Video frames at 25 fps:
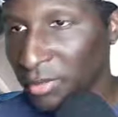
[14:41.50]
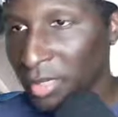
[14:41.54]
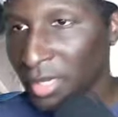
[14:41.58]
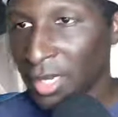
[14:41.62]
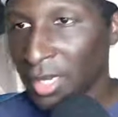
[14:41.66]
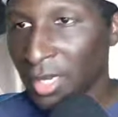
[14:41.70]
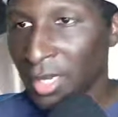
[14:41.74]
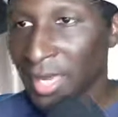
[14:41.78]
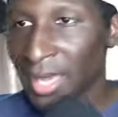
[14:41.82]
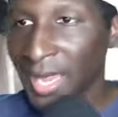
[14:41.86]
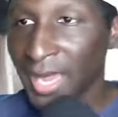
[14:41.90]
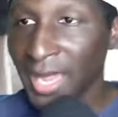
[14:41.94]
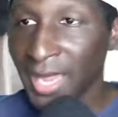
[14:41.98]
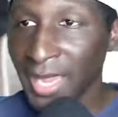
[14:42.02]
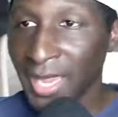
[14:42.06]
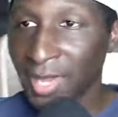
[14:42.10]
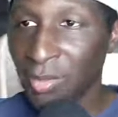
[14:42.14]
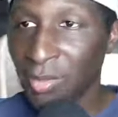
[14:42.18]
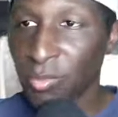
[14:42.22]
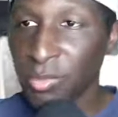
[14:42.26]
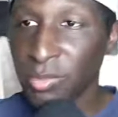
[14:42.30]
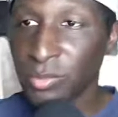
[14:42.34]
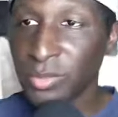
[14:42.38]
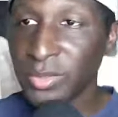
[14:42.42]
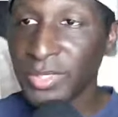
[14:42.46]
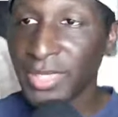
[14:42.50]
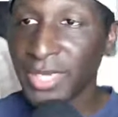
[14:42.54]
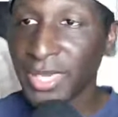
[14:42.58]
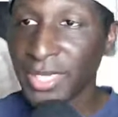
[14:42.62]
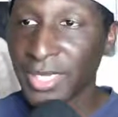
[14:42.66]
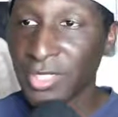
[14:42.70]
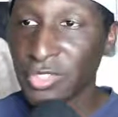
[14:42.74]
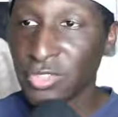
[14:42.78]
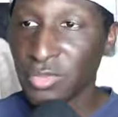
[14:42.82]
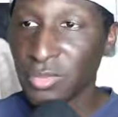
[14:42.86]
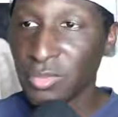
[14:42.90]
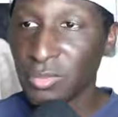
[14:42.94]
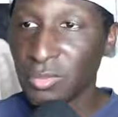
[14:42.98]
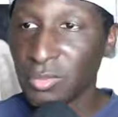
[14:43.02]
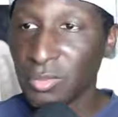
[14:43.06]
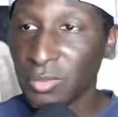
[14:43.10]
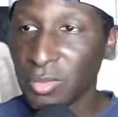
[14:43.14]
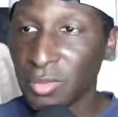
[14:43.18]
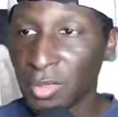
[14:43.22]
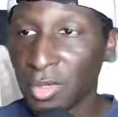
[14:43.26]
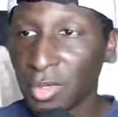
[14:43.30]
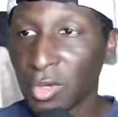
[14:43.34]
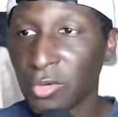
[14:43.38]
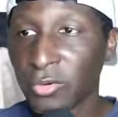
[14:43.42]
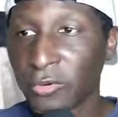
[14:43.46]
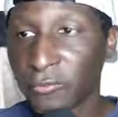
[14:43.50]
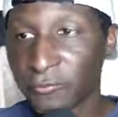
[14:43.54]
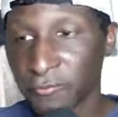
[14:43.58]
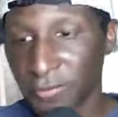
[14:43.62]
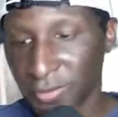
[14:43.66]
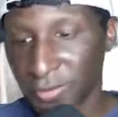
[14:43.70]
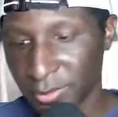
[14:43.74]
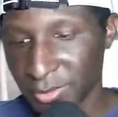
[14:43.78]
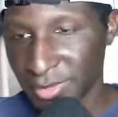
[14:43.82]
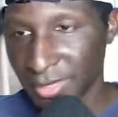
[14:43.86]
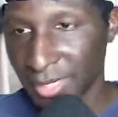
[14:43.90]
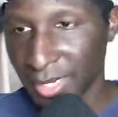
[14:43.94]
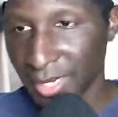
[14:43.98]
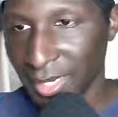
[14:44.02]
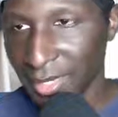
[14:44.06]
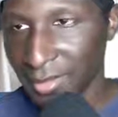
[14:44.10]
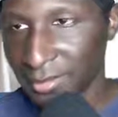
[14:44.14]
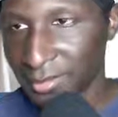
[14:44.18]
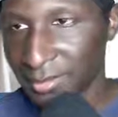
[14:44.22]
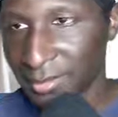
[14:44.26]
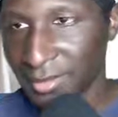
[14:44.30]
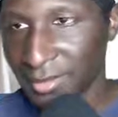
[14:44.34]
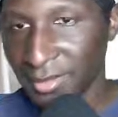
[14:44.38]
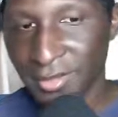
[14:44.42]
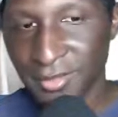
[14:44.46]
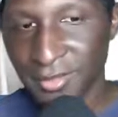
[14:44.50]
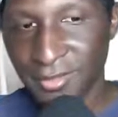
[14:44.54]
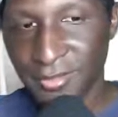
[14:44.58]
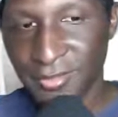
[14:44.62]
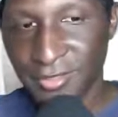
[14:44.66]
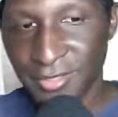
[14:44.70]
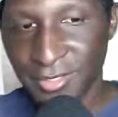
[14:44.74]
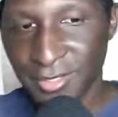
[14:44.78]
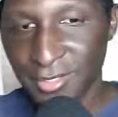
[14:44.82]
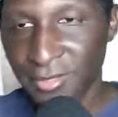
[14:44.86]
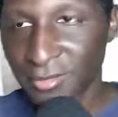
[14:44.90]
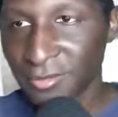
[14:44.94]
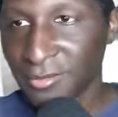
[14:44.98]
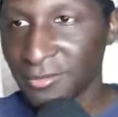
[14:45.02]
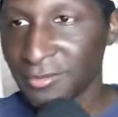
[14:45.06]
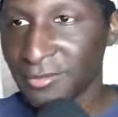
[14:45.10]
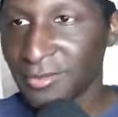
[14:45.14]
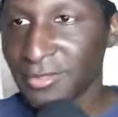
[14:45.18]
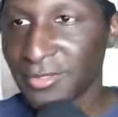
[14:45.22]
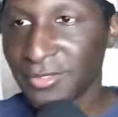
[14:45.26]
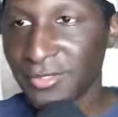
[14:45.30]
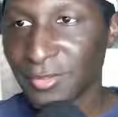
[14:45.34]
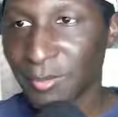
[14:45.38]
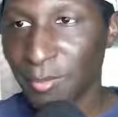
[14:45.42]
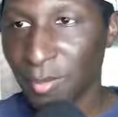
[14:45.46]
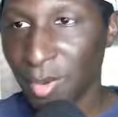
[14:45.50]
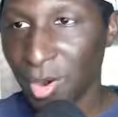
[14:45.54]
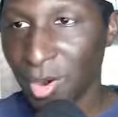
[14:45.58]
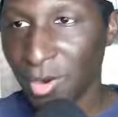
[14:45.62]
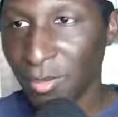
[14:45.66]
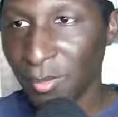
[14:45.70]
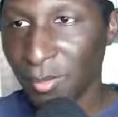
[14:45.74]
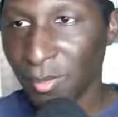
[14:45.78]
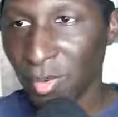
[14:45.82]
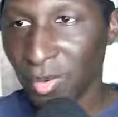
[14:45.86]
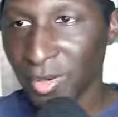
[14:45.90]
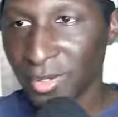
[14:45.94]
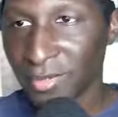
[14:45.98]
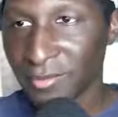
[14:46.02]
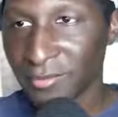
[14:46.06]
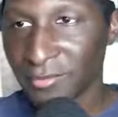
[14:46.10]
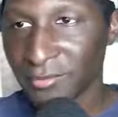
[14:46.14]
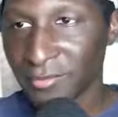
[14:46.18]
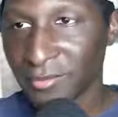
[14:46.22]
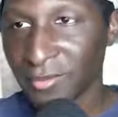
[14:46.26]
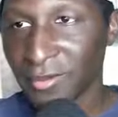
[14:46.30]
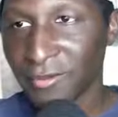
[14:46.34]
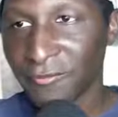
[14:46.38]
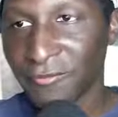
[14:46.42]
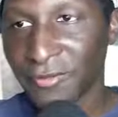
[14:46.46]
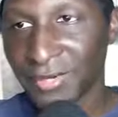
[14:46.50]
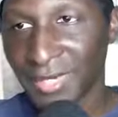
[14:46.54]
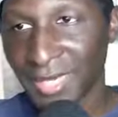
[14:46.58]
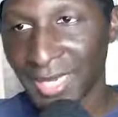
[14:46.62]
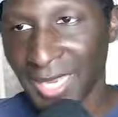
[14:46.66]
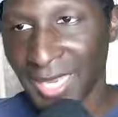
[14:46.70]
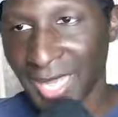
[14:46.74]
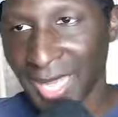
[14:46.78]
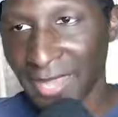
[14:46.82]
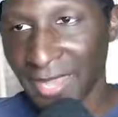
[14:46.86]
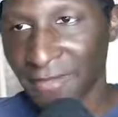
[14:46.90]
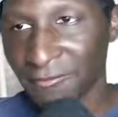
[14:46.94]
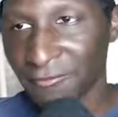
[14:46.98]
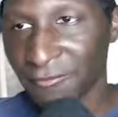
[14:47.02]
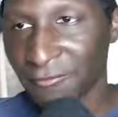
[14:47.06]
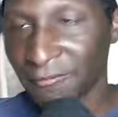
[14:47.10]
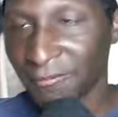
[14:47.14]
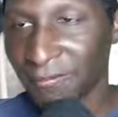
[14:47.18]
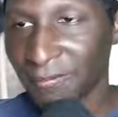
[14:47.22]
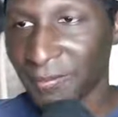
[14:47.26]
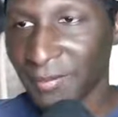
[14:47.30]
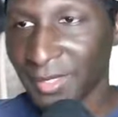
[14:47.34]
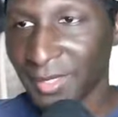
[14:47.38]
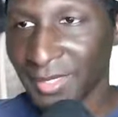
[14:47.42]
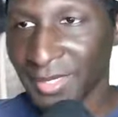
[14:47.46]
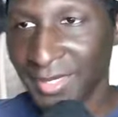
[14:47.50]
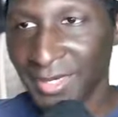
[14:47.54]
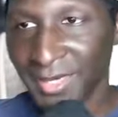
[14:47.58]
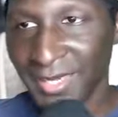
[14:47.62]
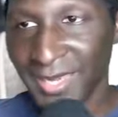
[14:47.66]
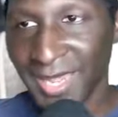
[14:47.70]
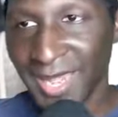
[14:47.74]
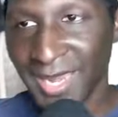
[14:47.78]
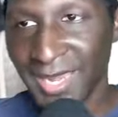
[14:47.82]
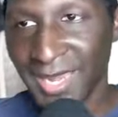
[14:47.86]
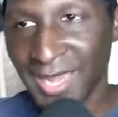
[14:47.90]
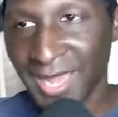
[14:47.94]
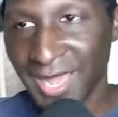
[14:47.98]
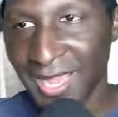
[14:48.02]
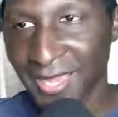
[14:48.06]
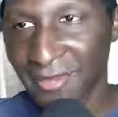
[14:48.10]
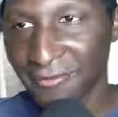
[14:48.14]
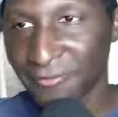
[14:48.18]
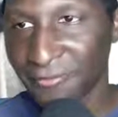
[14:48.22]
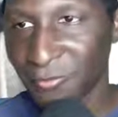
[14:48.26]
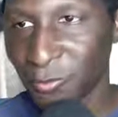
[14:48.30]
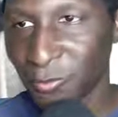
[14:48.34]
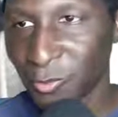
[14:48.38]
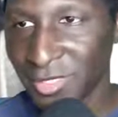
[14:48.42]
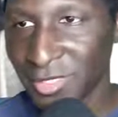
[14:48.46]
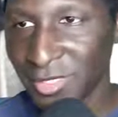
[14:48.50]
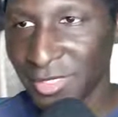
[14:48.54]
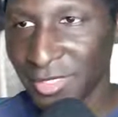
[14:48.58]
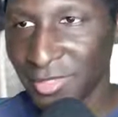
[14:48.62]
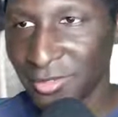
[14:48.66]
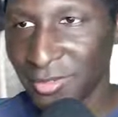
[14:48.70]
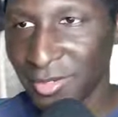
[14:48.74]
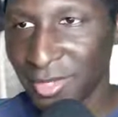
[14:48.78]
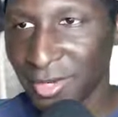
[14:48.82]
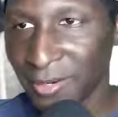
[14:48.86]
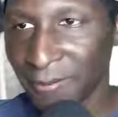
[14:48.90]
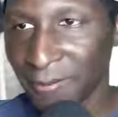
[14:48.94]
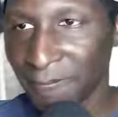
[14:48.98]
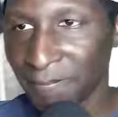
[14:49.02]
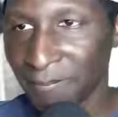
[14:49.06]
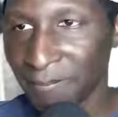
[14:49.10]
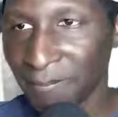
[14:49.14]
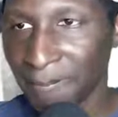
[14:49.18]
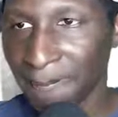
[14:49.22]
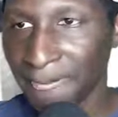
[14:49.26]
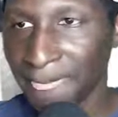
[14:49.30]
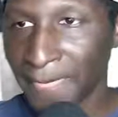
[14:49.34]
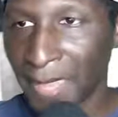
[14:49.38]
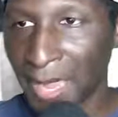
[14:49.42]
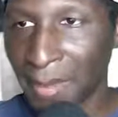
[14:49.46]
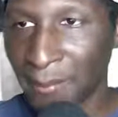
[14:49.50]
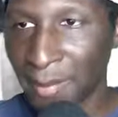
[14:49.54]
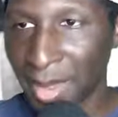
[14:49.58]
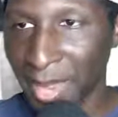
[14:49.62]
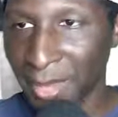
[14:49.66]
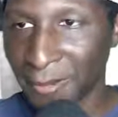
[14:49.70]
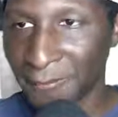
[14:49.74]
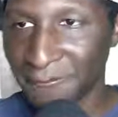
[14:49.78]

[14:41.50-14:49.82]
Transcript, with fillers: and we will catch you on the flip side. Until tomorrow morning for the live. Get in that live. We'll see you there. I'm out.